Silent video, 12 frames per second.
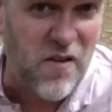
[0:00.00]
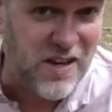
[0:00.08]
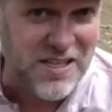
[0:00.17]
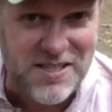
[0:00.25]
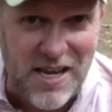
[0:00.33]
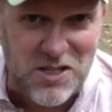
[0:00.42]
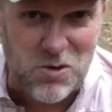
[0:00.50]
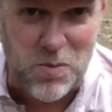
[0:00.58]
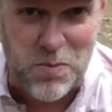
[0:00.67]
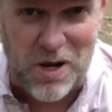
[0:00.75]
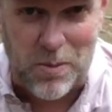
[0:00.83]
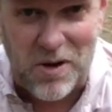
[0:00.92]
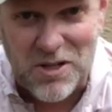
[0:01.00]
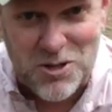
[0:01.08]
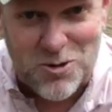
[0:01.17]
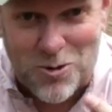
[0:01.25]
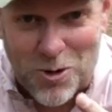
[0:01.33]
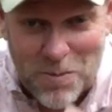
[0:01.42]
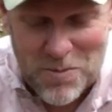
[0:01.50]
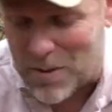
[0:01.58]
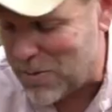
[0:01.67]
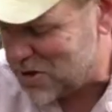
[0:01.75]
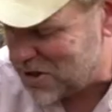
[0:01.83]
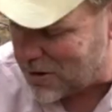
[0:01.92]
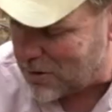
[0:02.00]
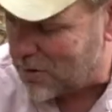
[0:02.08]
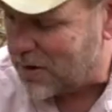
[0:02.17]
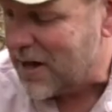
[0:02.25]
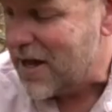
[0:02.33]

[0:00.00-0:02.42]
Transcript: of accessory pigments, group number 2,